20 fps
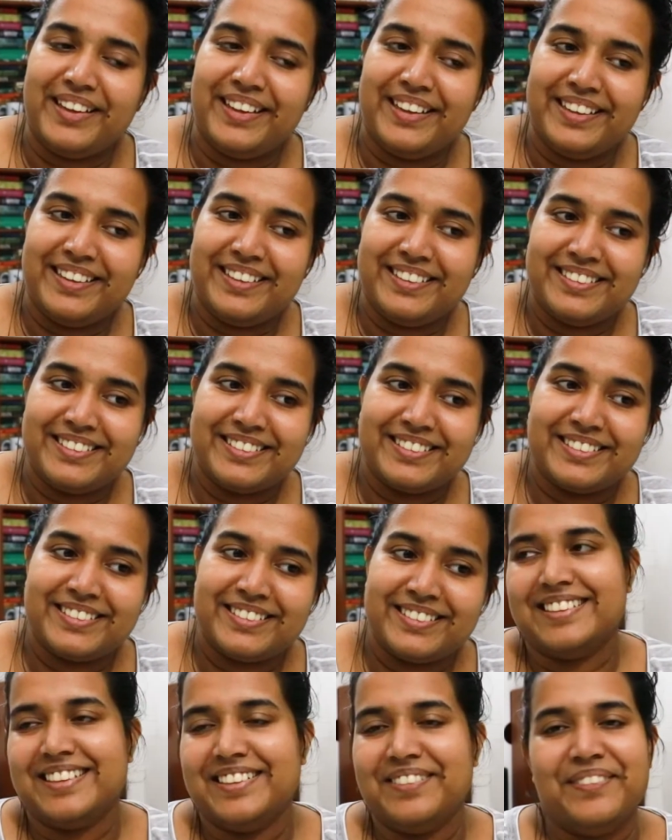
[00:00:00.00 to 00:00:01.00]
and
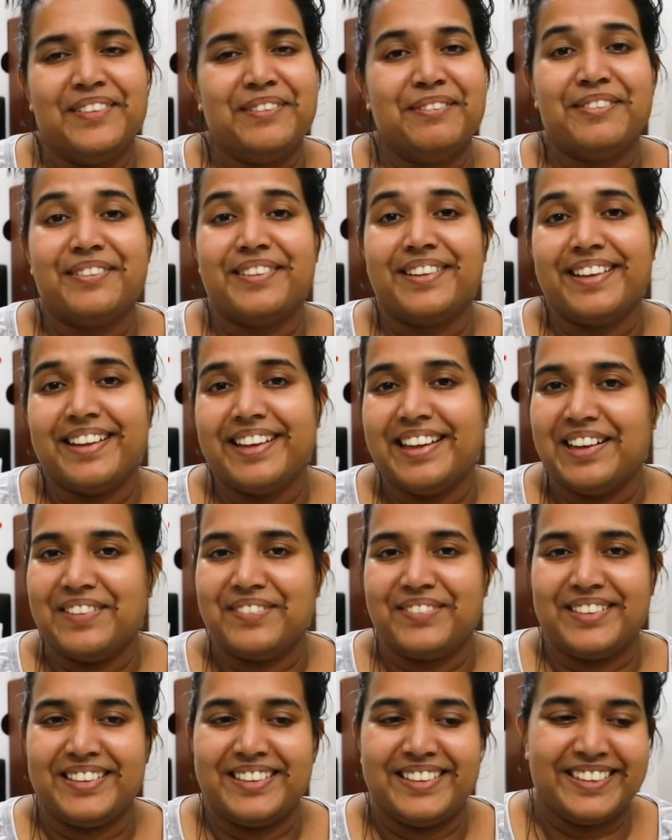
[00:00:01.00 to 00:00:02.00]
it made me really
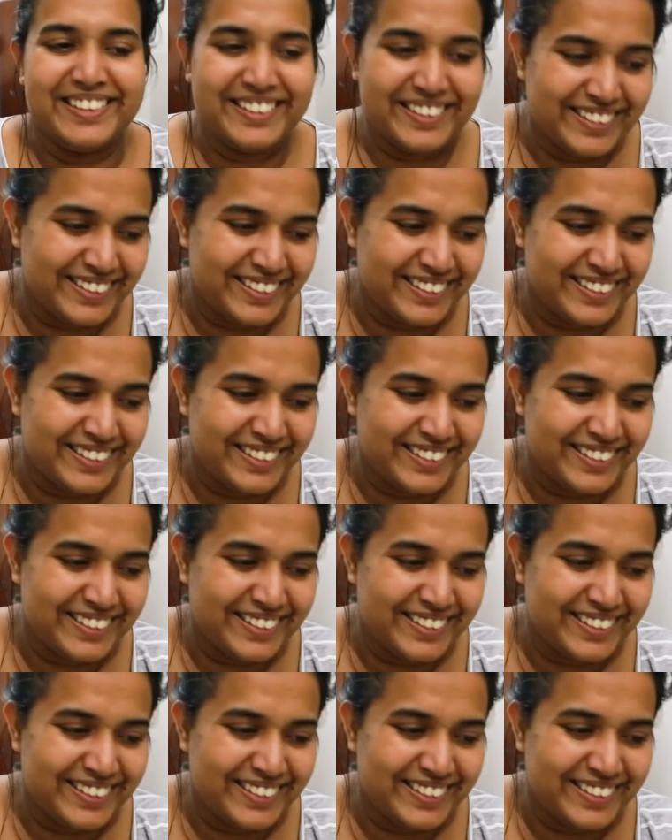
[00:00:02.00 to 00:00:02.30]
happy.